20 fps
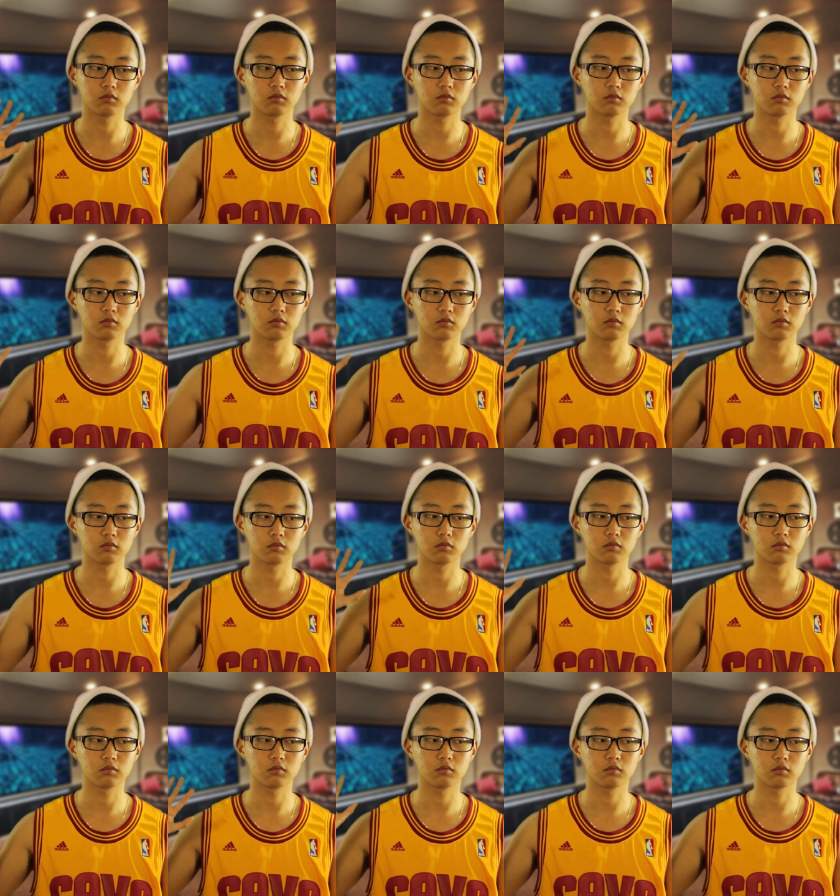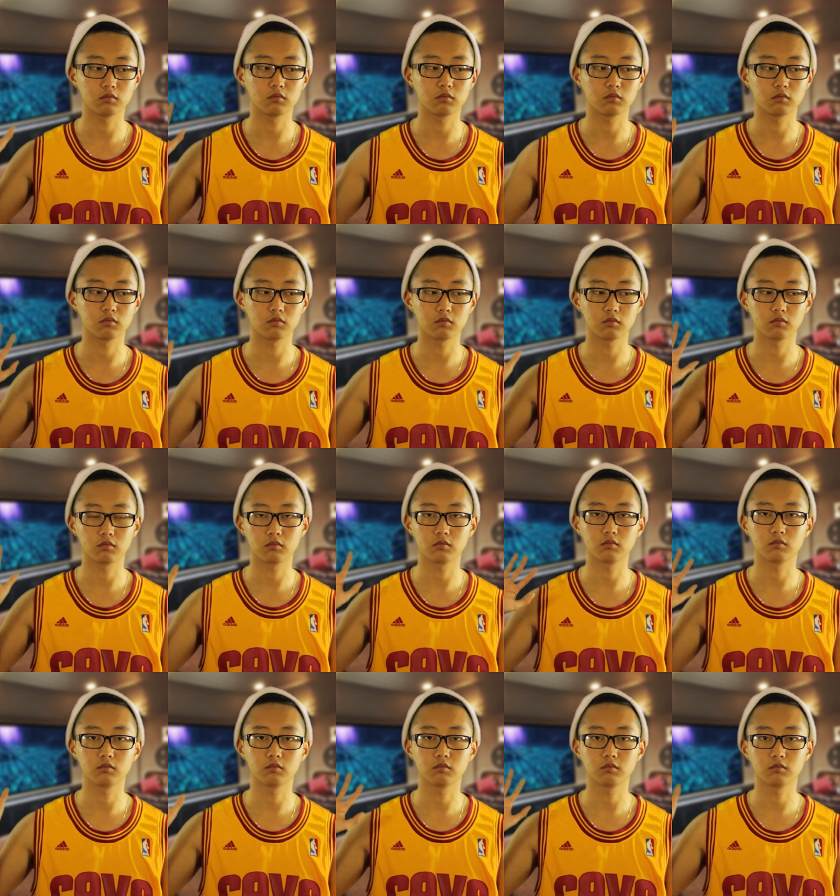So this is how it looks with the shutter
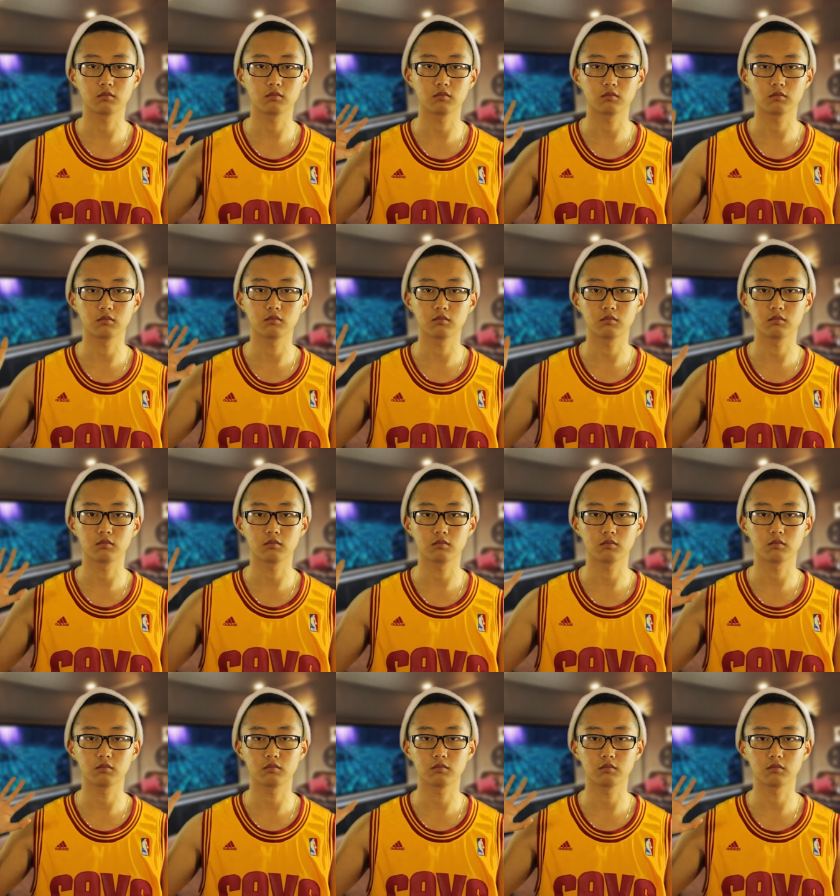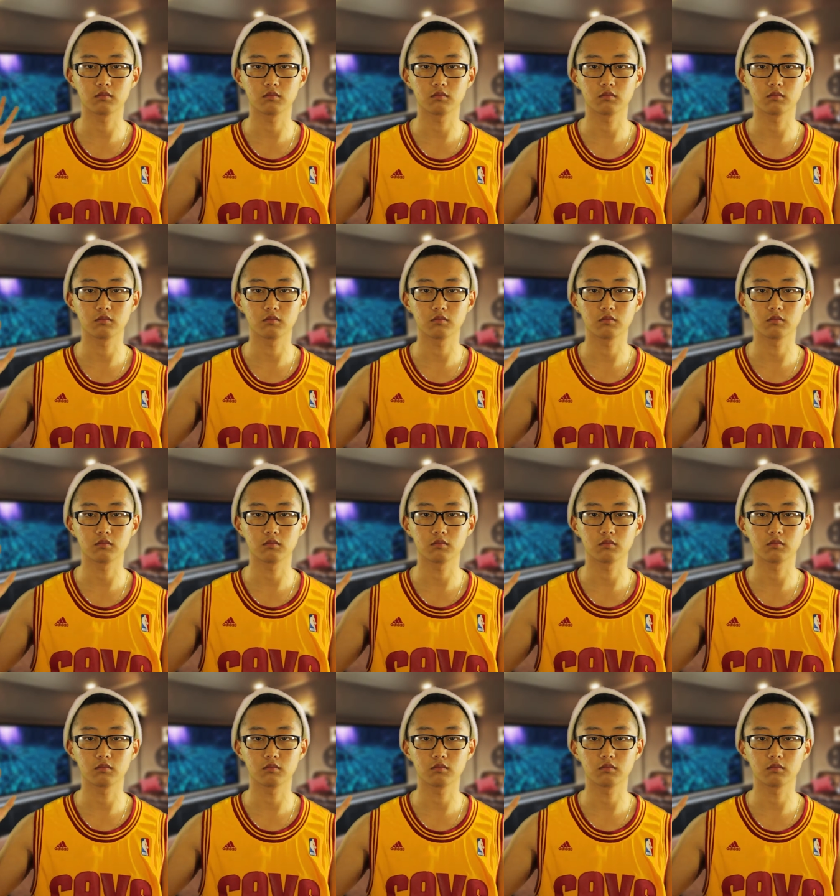speed of 1/240.